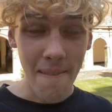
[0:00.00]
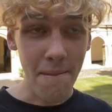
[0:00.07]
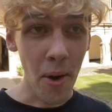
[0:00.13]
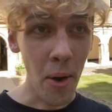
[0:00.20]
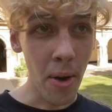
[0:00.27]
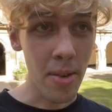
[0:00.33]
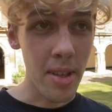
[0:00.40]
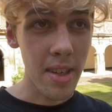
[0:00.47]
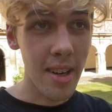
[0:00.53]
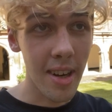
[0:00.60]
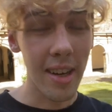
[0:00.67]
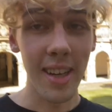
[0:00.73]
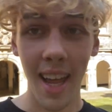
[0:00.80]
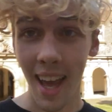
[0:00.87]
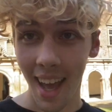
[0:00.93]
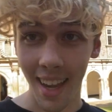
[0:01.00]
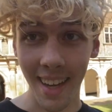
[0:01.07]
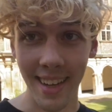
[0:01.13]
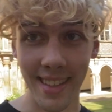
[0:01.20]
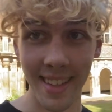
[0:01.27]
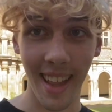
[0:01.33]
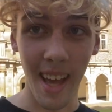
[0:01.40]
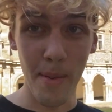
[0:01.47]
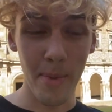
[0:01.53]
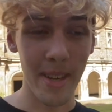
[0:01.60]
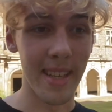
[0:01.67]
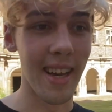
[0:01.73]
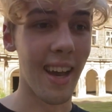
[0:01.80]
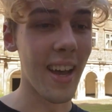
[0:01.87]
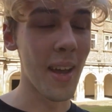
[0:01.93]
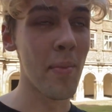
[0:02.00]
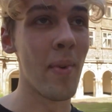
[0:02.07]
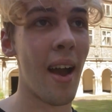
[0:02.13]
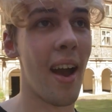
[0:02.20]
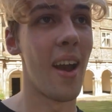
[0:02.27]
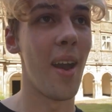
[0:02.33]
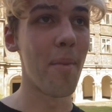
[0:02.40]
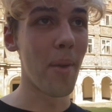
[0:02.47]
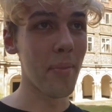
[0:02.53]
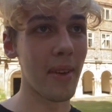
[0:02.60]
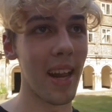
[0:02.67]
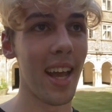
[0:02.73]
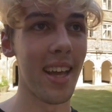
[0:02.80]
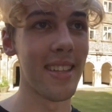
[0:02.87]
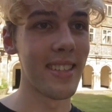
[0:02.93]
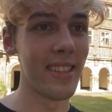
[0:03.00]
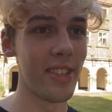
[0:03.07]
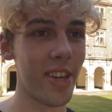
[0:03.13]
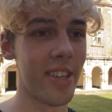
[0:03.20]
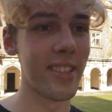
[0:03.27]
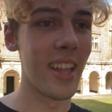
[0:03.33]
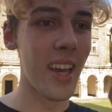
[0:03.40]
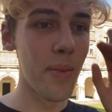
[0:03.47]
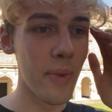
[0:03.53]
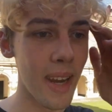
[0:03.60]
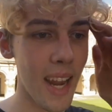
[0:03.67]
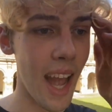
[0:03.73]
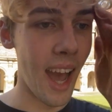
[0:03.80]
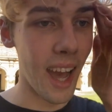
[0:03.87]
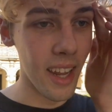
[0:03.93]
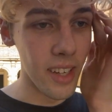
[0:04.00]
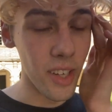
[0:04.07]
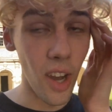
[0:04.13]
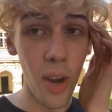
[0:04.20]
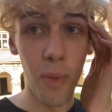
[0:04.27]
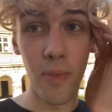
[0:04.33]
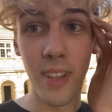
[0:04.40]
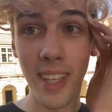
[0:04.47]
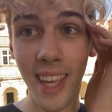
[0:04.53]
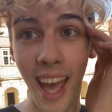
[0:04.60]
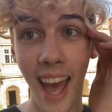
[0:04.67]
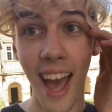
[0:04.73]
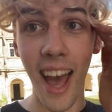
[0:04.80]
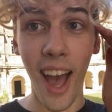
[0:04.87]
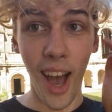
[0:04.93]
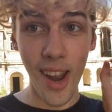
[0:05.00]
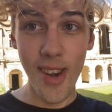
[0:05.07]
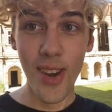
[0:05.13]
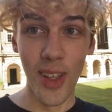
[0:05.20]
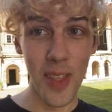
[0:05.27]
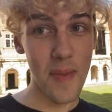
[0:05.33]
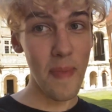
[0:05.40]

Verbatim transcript: photos oh, are done and it is library time. Um, I'm gonna head to the John's Library and hopefully get another